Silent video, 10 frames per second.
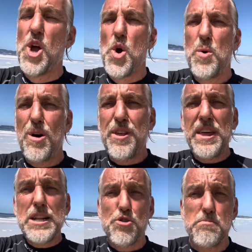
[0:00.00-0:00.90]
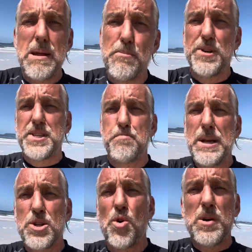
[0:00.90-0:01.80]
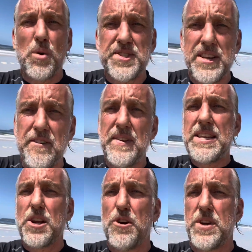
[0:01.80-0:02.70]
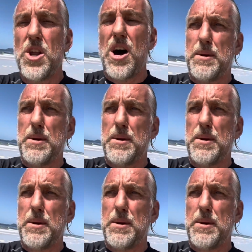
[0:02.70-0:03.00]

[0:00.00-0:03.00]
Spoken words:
Well, the thing to remember is that Bitcoin wasn't invented overnight.